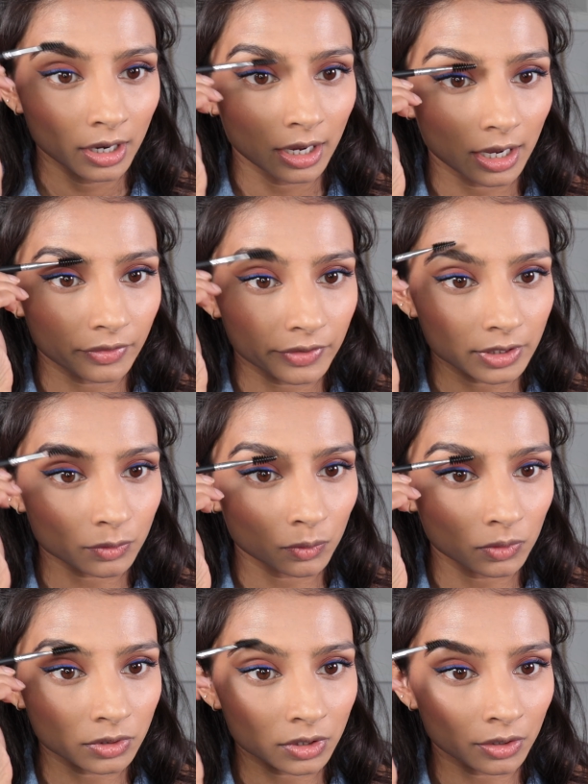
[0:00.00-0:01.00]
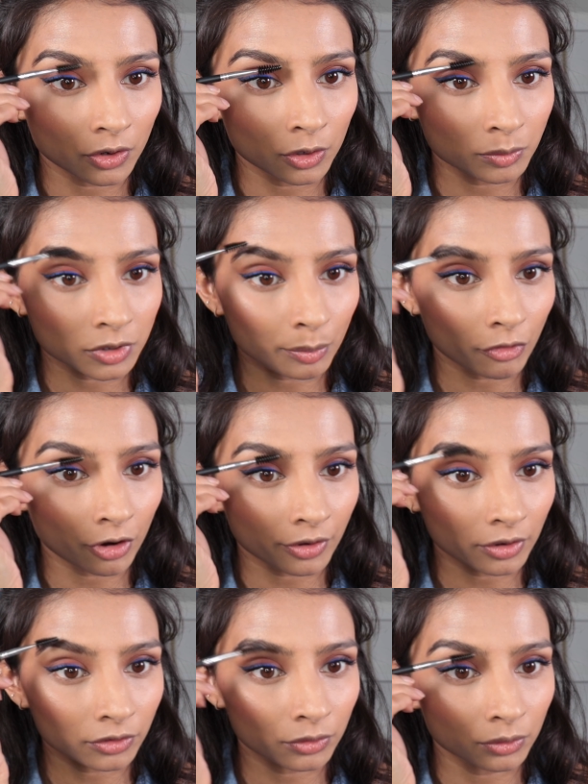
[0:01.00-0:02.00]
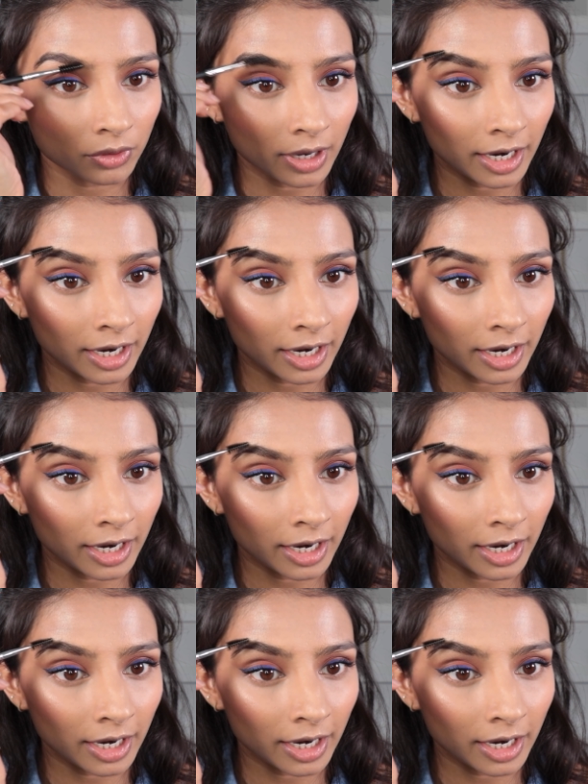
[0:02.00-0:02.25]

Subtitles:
And this also combs the product through the